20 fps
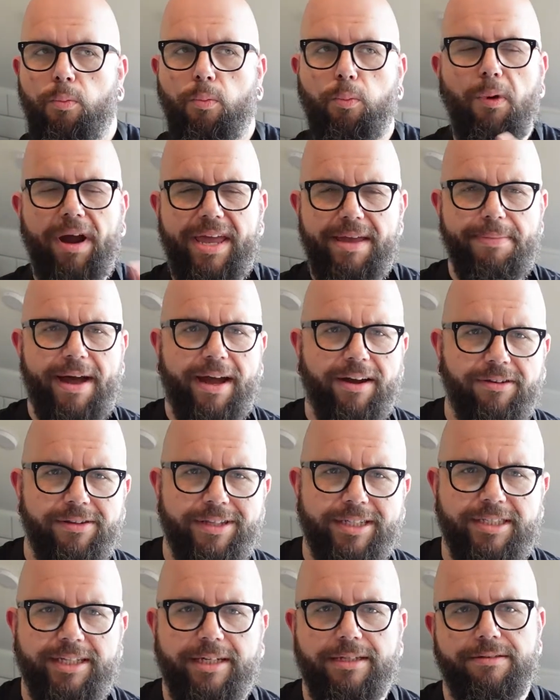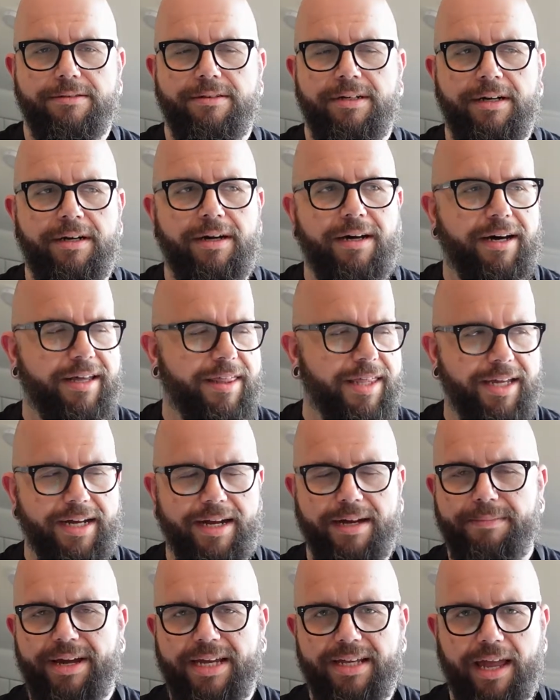Way back on the channel, I think
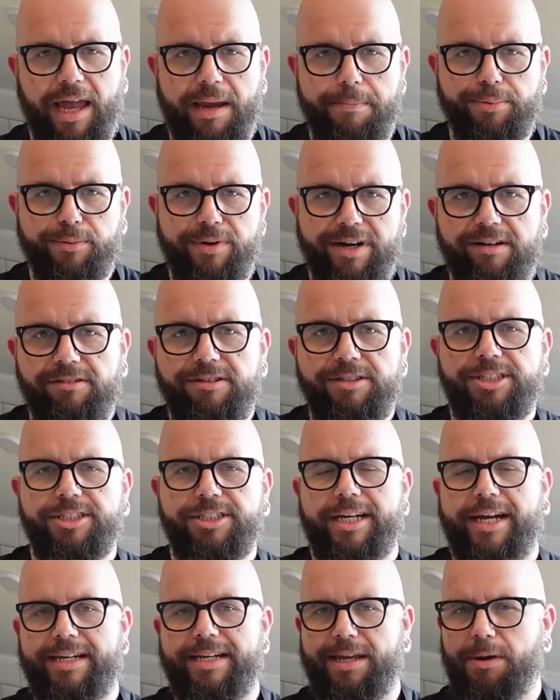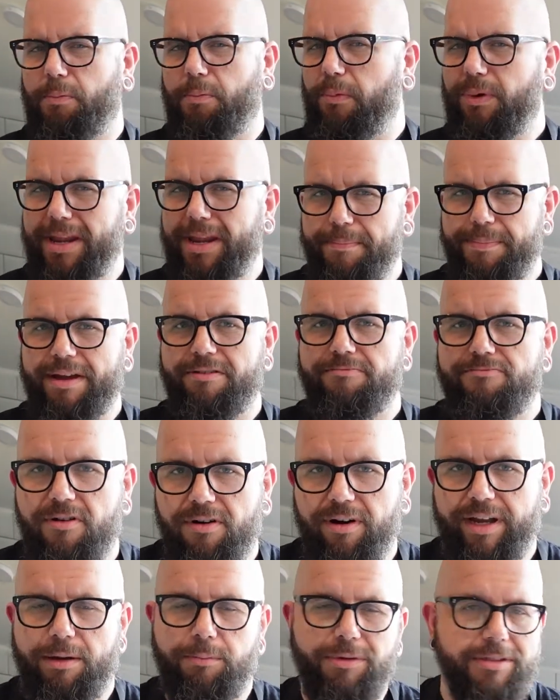I made a brioche and it went a bit
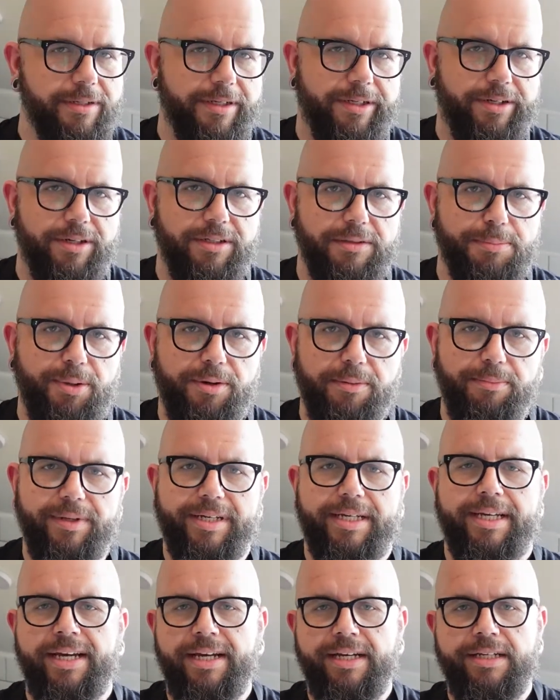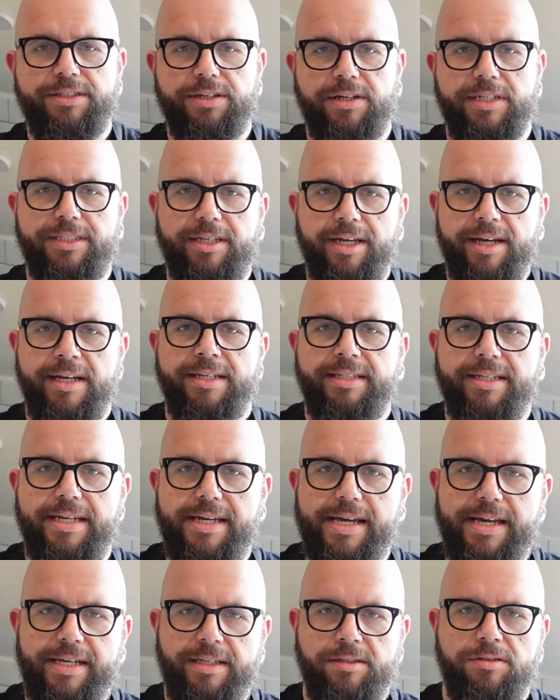wrong, it wasn't cooked properly, so I turned
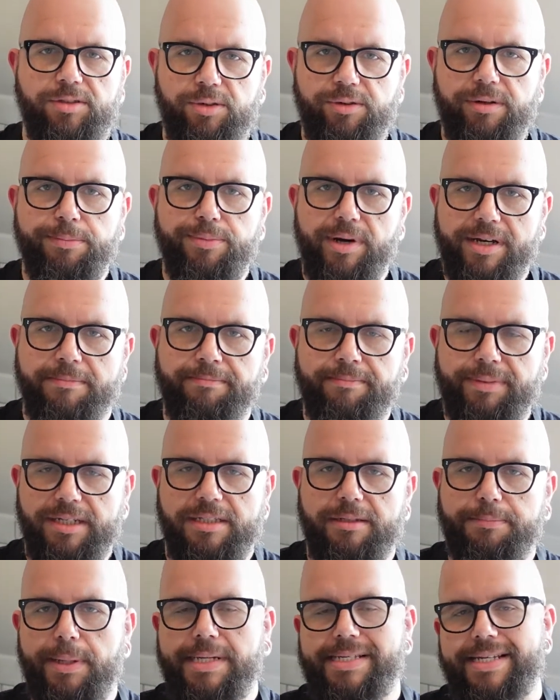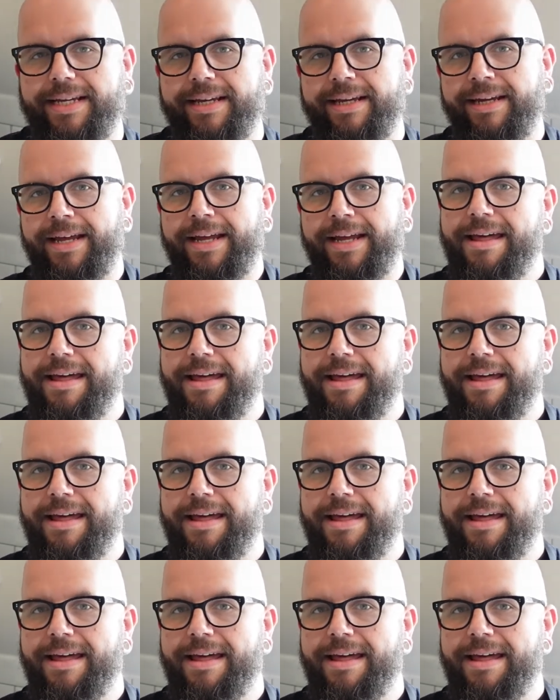it into a bread and butter pudding.